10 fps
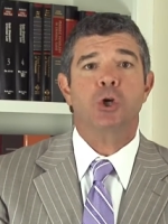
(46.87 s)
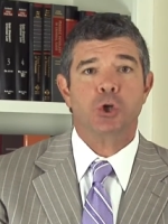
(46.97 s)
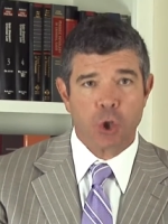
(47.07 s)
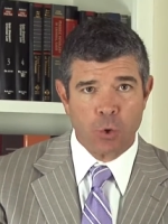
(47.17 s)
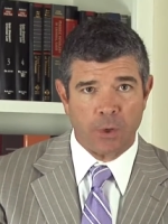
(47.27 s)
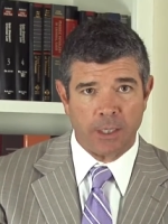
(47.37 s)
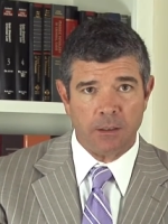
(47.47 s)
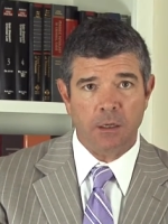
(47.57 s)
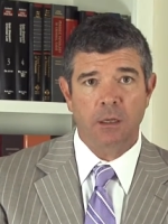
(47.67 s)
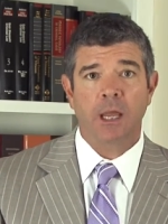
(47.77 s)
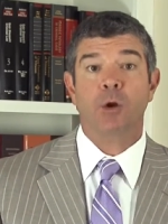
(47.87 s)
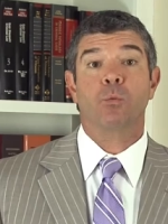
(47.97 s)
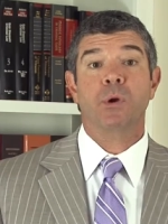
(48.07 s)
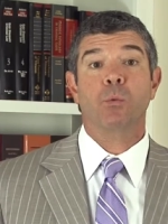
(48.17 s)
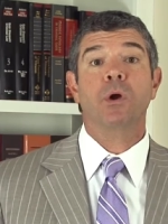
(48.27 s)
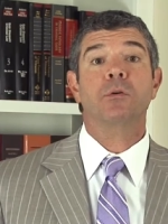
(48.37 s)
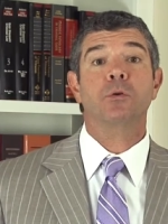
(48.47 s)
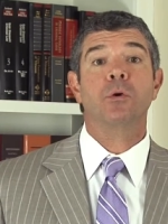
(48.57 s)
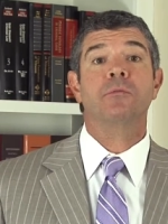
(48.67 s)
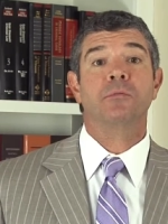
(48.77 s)
doing, and we will
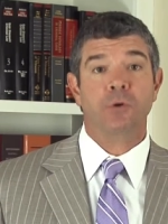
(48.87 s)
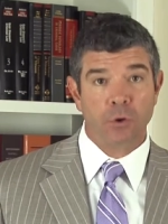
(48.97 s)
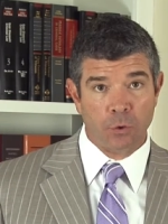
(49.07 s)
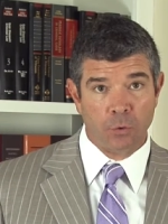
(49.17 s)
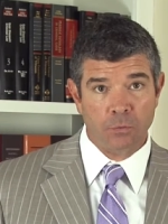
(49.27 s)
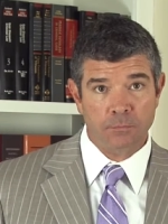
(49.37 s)
do it for you.